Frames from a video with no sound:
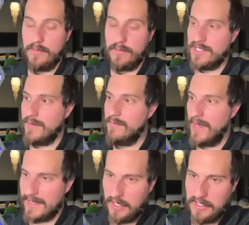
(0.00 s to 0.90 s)
It was like,
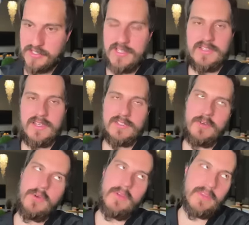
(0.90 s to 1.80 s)
my gosh, this thing's
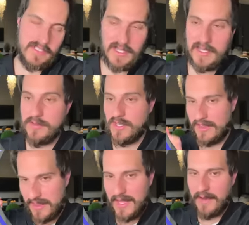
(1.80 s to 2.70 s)
going on, this thing. It was
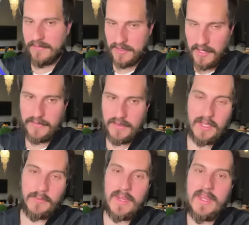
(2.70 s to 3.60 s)
like thing after thing after
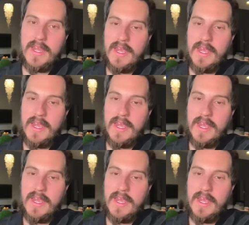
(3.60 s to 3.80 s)
thing, right?